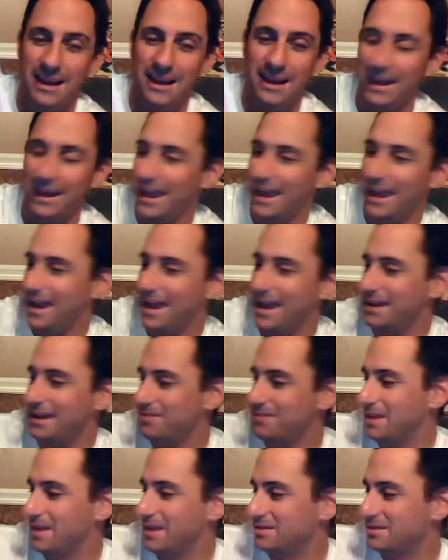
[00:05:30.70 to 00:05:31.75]
And he
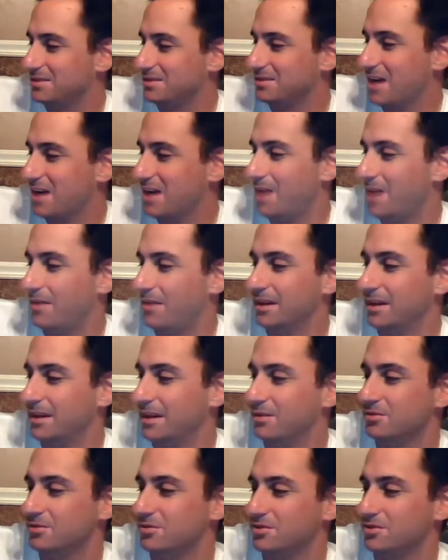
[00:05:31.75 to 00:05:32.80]
makes this comment. He
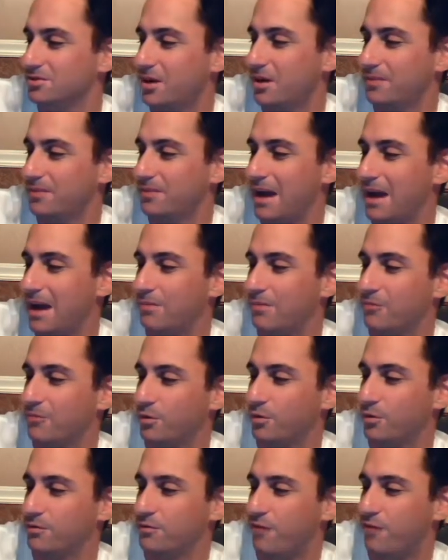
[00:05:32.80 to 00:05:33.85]
goes, "Calm down
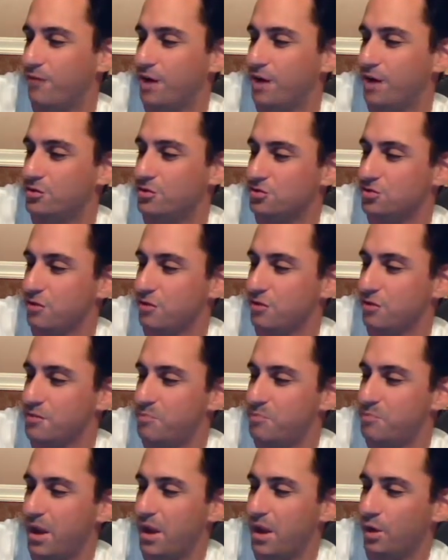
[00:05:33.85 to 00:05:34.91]
before you find yourself
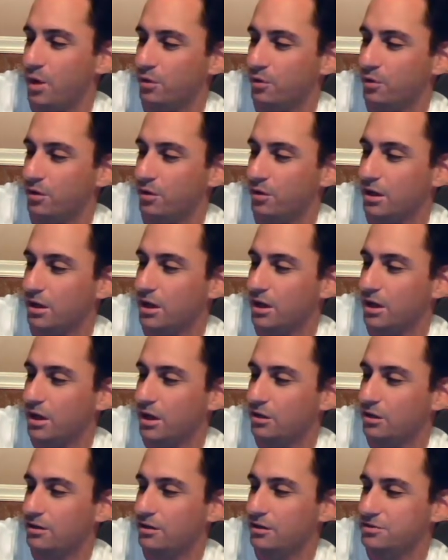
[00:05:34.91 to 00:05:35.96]
impaled on a
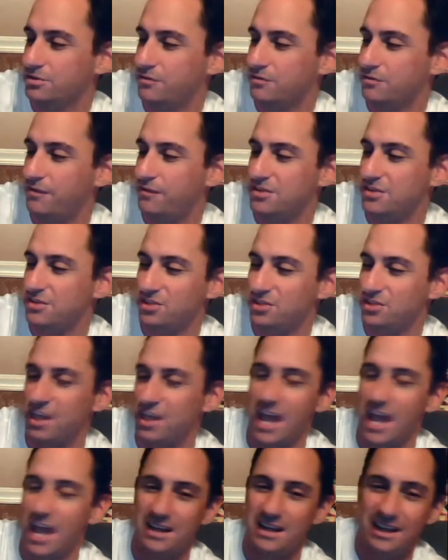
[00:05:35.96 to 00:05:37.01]
clenched fist
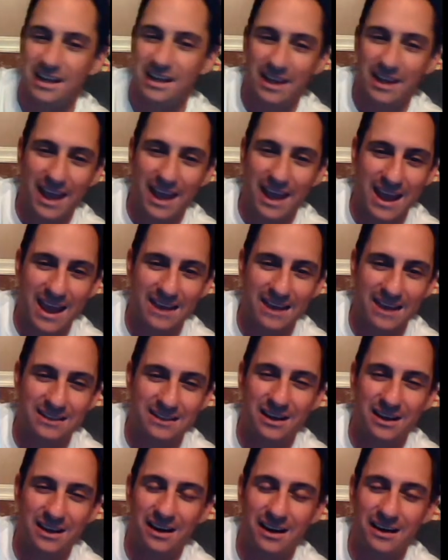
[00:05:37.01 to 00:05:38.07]
again." And
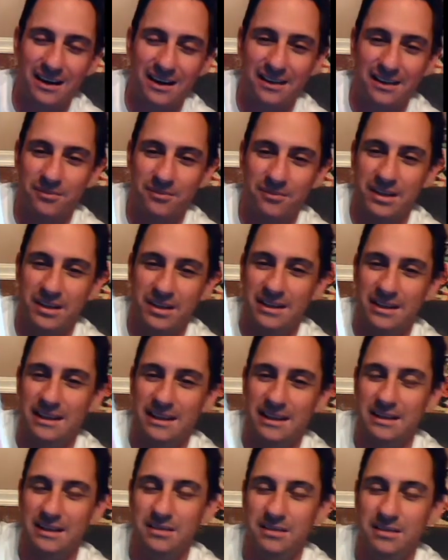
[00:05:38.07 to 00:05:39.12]
I mean,
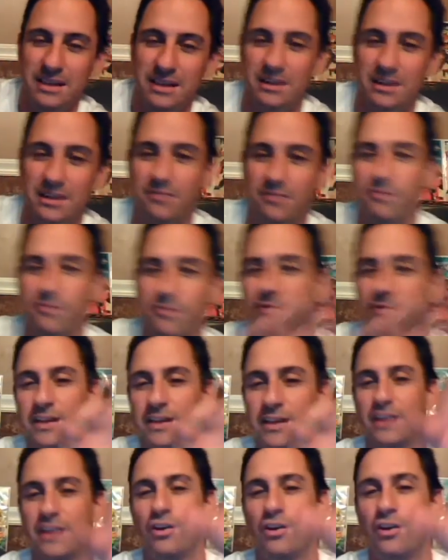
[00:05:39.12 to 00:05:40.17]
he could
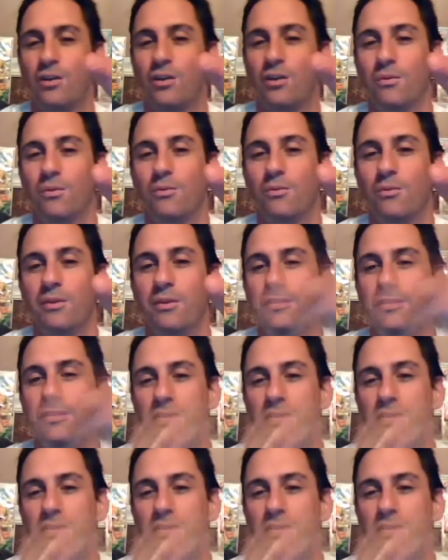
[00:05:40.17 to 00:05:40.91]
flick her with